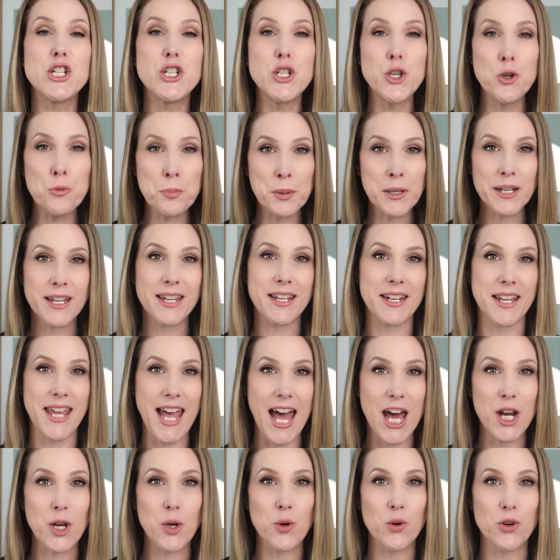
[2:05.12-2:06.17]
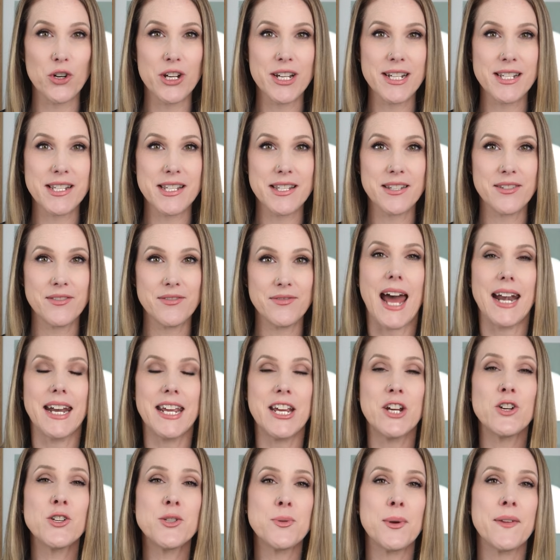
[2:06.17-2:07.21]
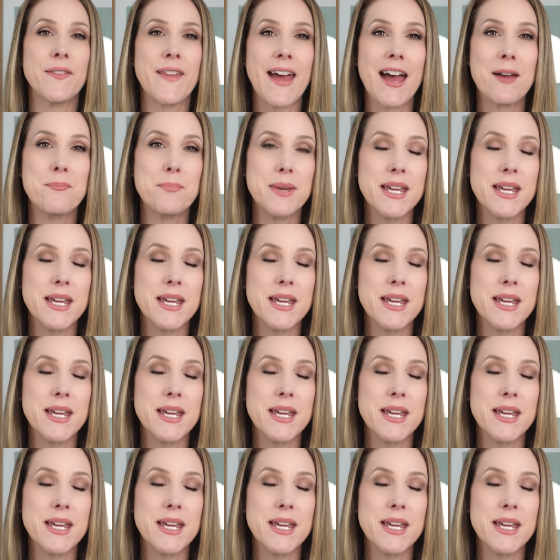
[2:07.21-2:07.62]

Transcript: duplicate categories? And here's what that